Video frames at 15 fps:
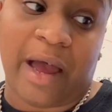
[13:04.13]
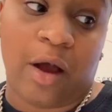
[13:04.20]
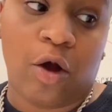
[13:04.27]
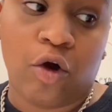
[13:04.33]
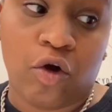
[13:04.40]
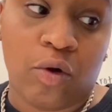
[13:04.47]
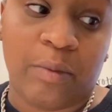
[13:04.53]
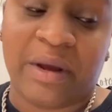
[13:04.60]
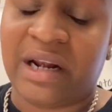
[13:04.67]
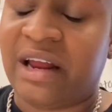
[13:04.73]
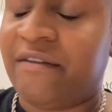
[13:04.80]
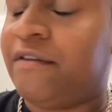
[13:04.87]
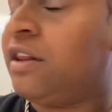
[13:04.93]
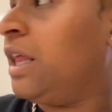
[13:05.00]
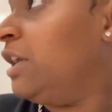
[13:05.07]
home and I
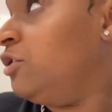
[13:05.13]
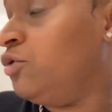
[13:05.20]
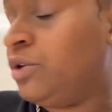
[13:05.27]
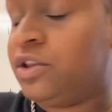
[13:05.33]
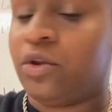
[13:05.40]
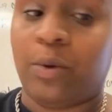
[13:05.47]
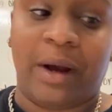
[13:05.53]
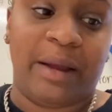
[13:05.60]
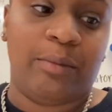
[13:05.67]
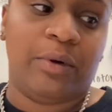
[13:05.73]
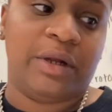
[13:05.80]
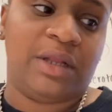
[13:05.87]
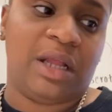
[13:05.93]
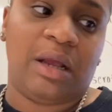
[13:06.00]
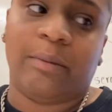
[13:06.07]
feel like doing the whiteboard thing,